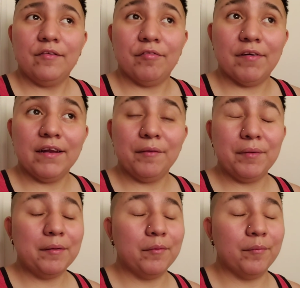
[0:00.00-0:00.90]
to finally
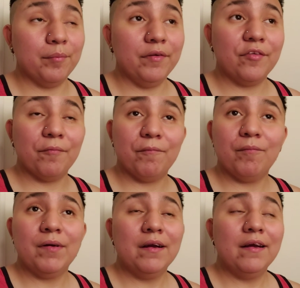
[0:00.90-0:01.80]
be able to breathe some
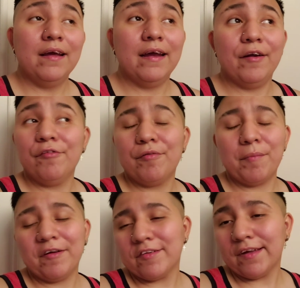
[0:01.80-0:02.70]
air
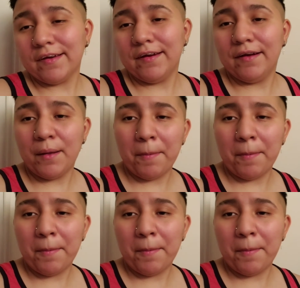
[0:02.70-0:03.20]
from outside.